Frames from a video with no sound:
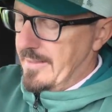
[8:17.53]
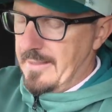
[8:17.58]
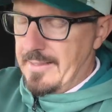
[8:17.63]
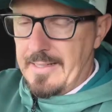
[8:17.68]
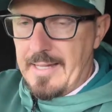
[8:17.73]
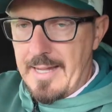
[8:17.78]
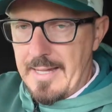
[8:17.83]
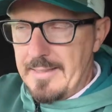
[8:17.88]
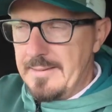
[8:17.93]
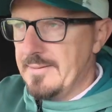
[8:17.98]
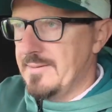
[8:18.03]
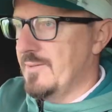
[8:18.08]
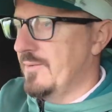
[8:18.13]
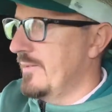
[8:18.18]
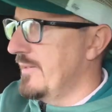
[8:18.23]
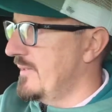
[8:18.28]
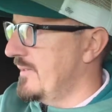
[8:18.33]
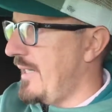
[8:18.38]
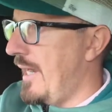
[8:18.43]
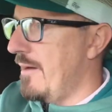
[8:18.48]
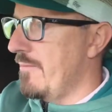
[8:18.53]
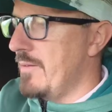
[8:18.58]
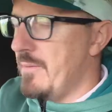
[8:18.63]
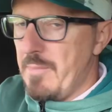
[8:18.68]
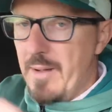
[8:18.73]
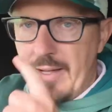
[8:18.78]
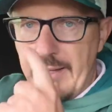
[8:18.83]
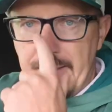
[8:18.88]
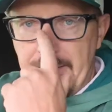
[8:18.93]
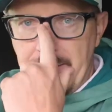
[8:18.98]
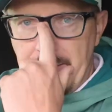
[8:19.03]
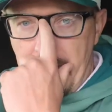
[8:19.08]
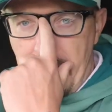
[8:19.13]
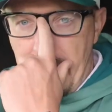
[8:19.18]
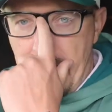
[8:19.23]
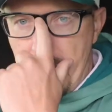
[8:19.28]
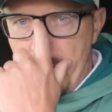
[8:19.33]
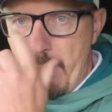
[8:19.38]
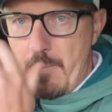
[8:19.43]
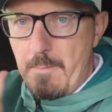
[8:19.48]
case or this carry bag
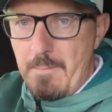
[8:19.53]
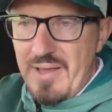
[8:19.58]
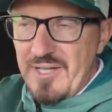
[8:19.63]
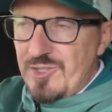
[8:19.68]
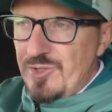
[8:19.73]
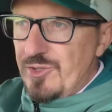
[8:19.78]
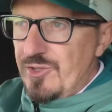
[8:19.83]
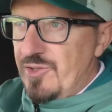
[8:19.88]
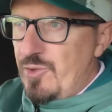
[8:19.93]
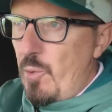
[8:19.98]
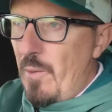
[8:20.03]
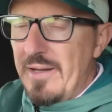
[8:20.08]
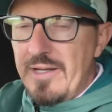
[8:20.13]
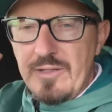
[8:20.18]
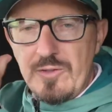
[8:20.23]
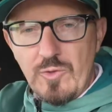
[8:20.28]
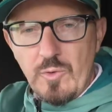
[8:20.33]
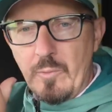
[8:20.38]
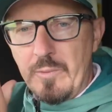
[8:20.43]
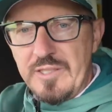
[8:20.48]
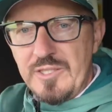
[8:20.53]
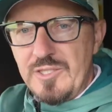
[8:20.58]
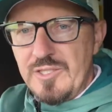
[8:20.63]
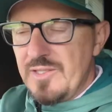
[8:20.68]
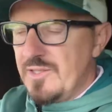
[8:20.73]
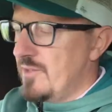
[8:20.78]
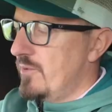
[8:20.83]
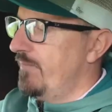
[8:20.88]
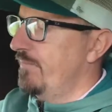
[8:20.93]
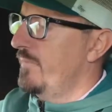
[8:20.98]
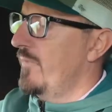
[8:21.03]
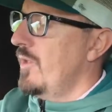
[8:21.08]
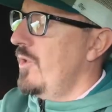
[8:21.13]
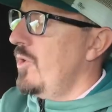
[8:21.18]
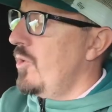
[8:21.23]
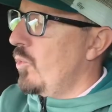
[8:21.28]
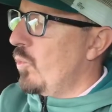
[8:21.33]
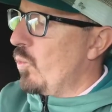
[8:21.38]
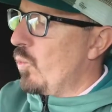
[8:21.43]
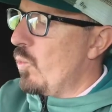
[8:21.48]
measures 22 inches
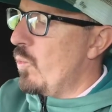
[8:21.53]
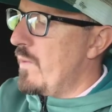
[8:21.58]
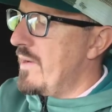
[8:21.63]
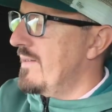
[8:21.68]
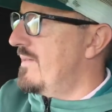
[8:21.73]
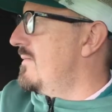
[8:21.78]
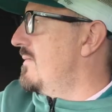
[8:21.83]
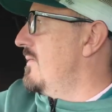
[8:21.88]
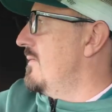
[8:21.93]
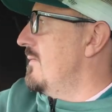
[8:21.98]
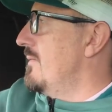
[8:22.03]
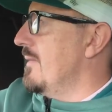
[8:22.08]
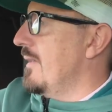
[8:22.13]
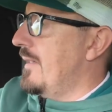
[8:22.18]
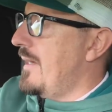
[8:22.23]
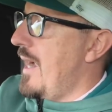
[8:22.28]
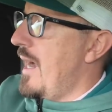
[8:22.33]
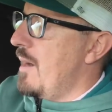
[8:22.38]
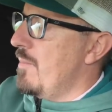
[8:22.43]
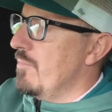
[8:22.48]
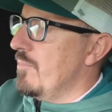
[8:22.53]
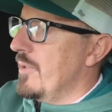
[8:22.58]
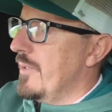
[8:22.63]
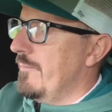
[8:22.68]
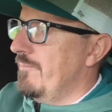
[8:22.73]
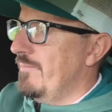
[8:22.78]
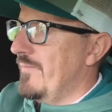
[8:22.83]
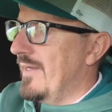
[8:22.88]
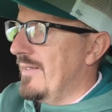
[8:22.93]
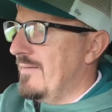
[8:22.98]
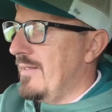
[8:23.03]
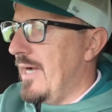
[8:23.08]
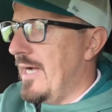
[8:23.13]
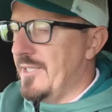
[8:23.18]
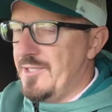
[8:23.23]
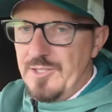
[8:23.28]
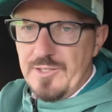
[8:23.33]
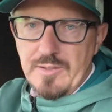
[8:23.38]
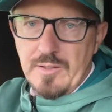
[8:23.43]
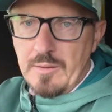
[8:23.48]
with the camera
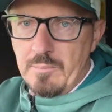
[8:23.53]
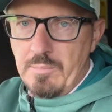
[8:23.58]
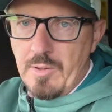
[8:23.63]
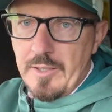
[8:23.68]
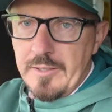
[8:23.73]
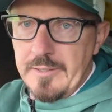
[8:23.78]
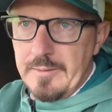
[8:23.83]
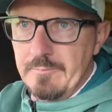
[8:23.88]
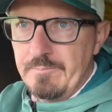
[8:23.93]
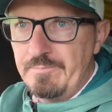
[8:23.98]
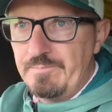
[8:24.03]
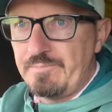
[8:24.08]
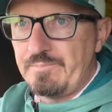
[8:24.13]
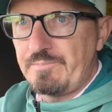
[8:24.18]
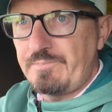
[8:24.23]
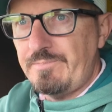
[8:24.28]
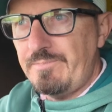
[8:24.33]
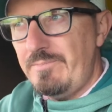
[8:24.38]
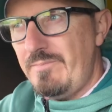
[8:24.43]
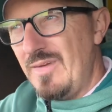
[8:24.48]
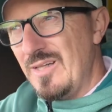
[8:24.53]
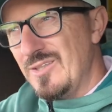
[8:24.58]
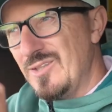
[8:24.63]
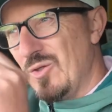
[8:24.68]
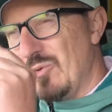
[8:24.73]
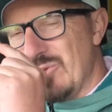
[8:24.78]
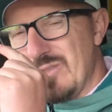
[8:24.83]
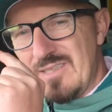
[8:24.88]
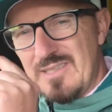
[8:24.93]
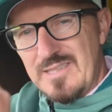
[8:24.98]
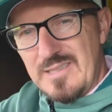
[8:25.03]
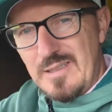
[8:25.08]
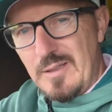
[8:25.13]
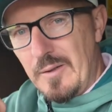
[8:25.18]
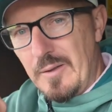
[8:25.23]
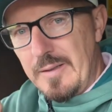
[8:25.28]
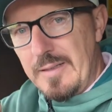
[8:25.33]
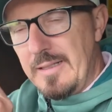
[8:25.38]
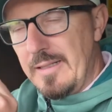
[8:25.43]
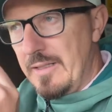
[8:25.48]
attached to the body, so it's
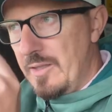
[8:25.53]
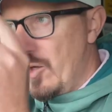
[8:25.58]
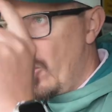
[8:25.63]
slightly